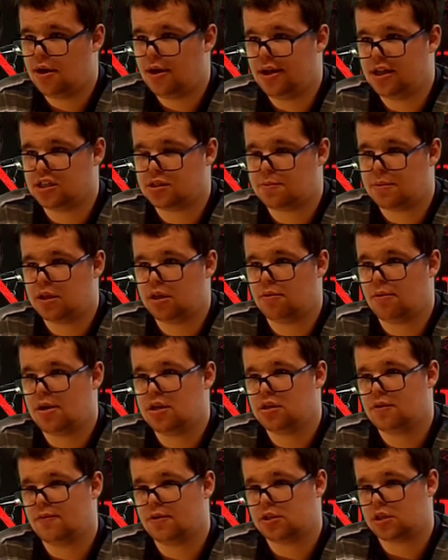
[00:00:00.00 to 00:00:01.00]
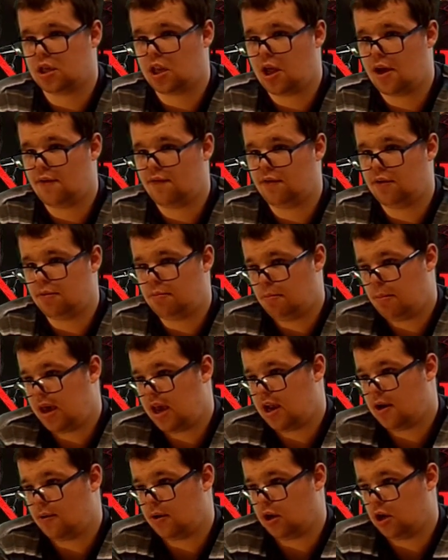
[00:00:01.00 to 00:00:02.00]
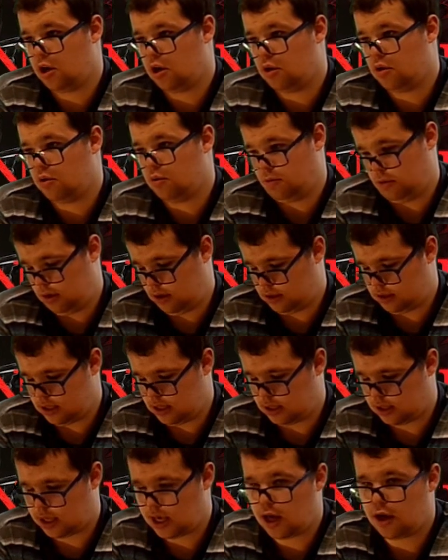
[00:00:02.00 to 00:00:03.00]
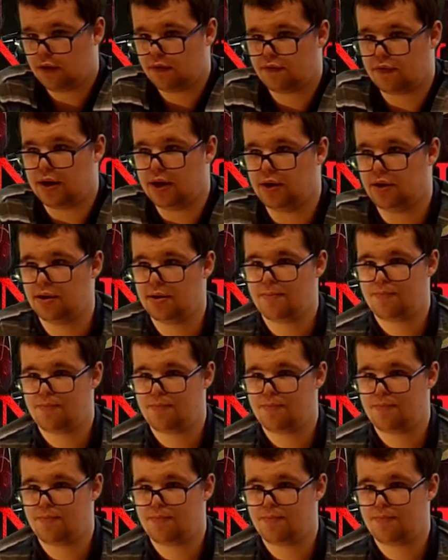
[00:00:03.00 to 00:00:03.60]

and spend the rest of his life with Mary, who is his girlfriend.